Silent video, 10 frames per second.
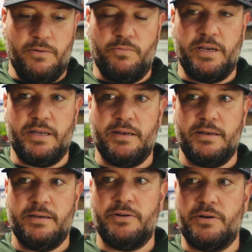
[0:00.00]

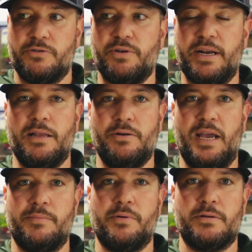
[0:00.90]
when you're trying to
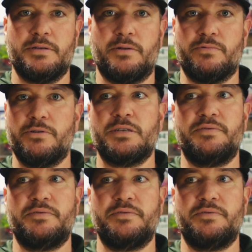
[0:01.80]
locate birds on a roost,